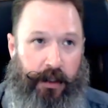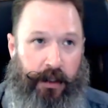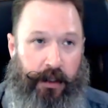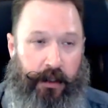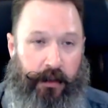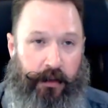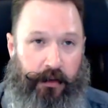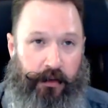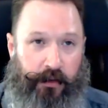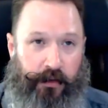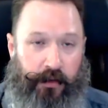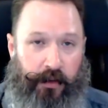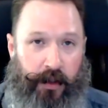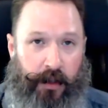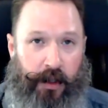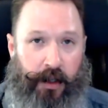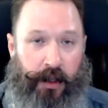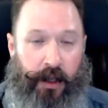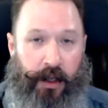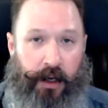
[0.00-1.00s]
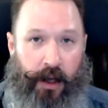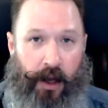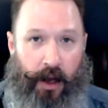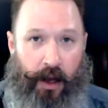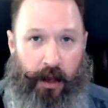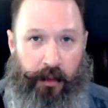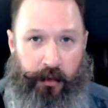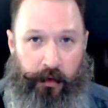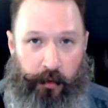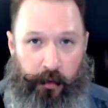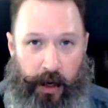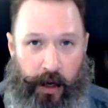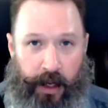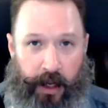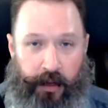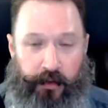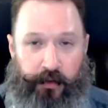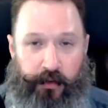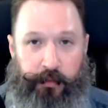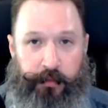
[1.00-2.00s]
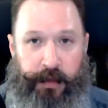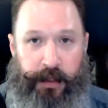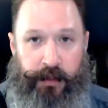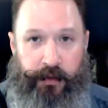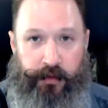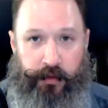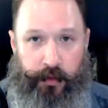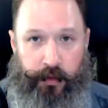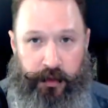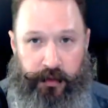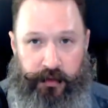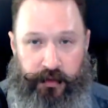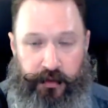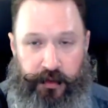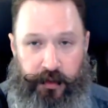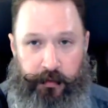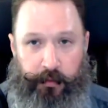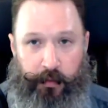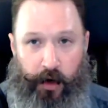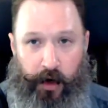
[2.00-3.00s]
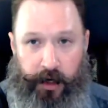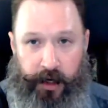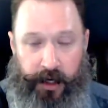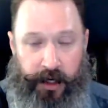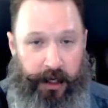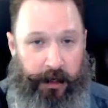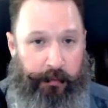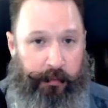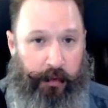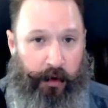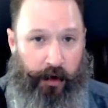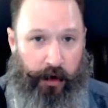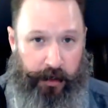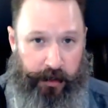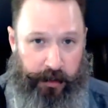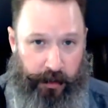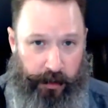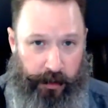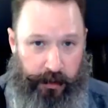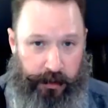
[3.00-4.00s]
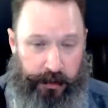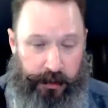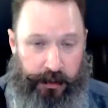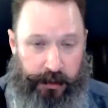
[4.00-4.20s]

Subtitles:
is an authorized Pinterest marketing partner.